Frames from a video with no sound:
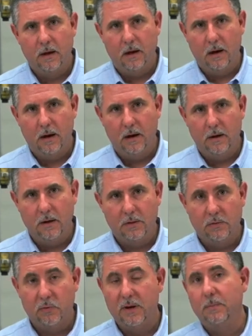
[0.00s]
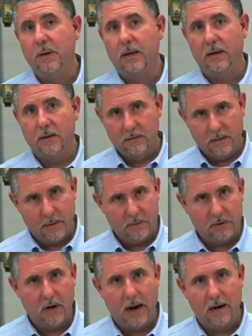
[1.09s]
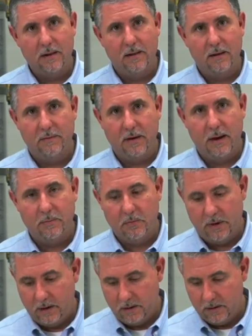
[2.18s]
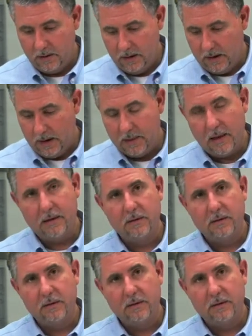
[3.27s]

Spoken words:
3B, temperature out of the evaporator, and then